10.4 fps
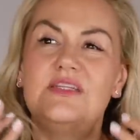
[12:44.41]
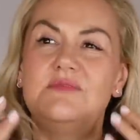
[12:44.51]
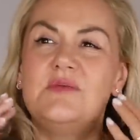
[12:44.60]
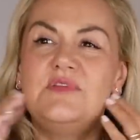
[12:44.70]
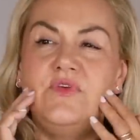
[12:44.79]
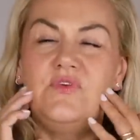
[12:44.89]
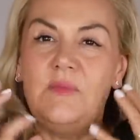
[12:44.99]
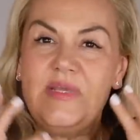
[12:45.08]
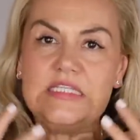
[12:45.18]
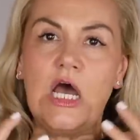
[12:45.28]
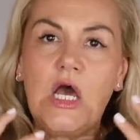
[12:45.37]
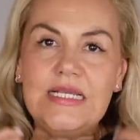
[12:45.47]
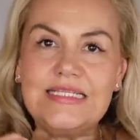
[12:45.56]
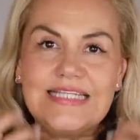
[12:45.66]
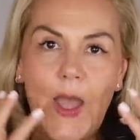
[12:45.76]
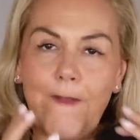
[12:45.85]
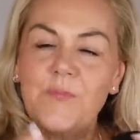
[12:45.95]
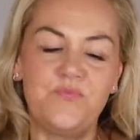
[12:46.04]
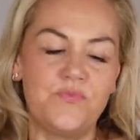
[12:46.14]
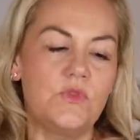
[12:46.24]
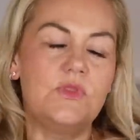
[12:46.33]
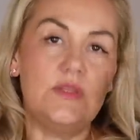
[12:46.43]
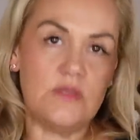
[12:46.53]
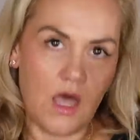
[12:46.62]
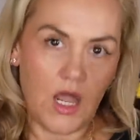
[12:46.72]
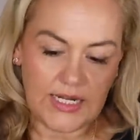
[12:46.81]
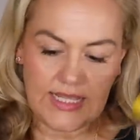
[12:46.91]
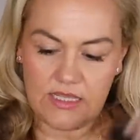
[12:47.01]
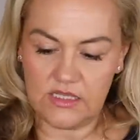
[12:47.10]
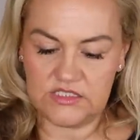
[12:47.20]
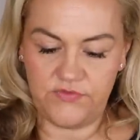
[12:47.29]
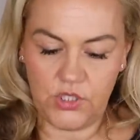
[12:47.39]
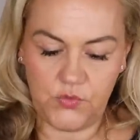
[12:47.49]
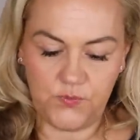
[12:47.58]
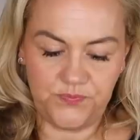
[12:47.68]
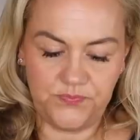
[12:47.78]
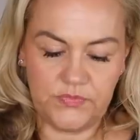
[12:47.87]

sometimes if you feel a bit tight, the honey is for you.